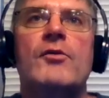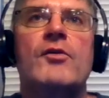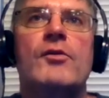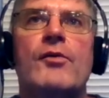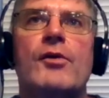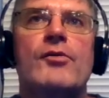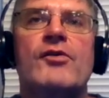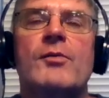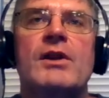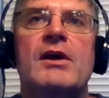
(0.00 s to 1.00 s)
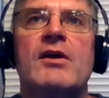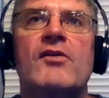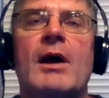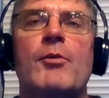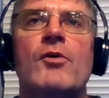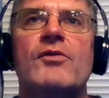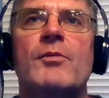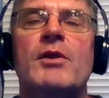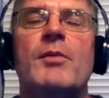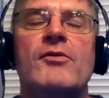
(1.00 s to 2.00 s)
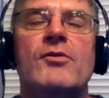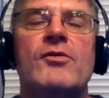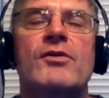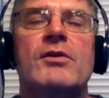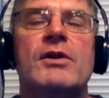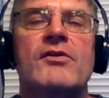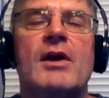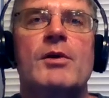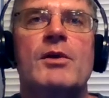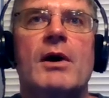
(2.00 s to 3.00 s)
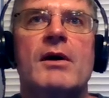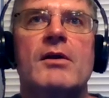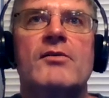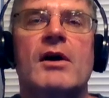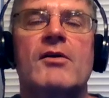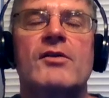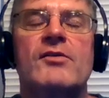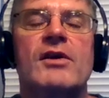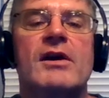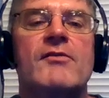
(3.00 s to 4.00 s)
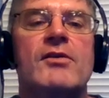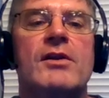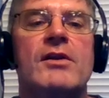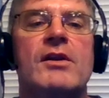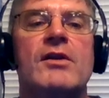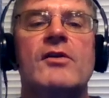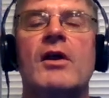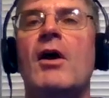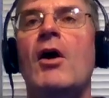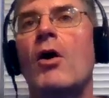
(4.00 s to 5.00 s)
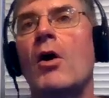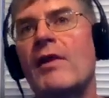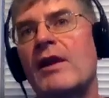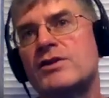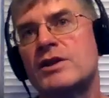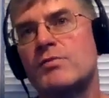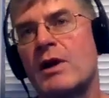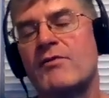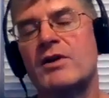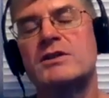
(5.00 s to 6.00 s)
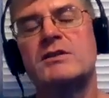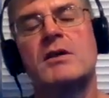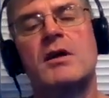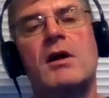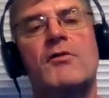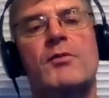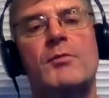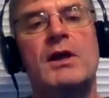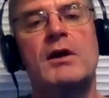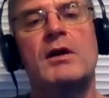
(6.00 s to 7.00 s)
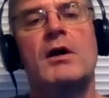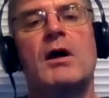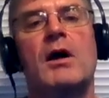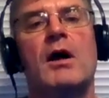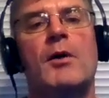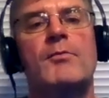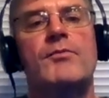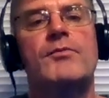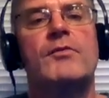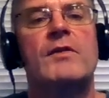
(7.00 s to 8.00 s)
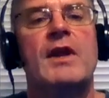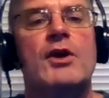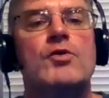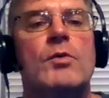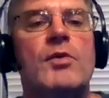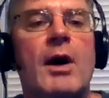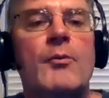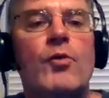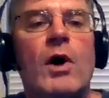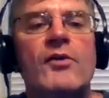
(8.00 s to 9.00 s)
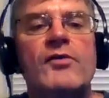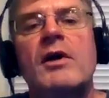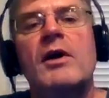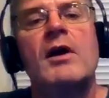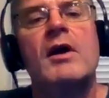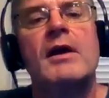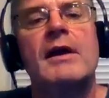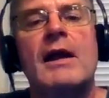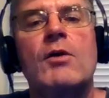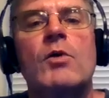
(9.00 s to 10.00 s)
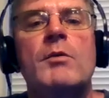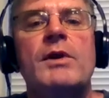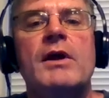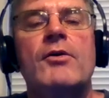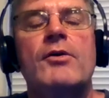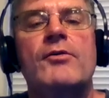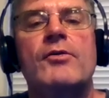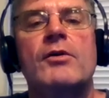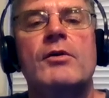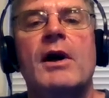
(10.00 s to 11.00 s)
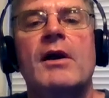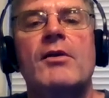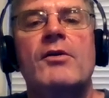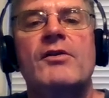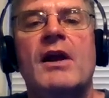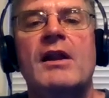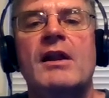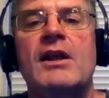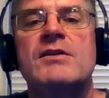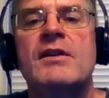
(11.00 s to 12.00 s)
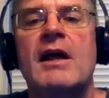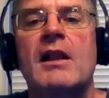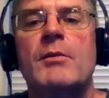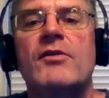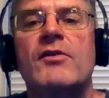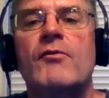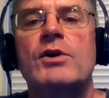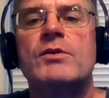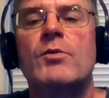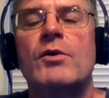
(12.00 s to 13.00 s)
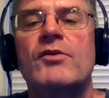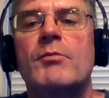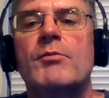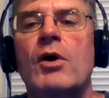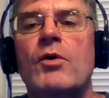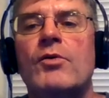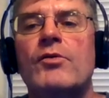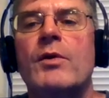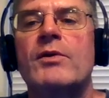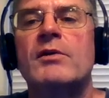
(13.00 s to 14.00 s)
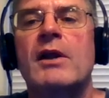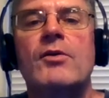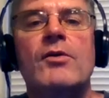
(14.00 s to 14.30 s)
So those are some of the examples, some of the puzzles that are examined by Socrates in the second half of the Theaetetus. All that is just preface from me. The actual prompt was, can a word be understood by understanding each of the elements of which the word is composed, whether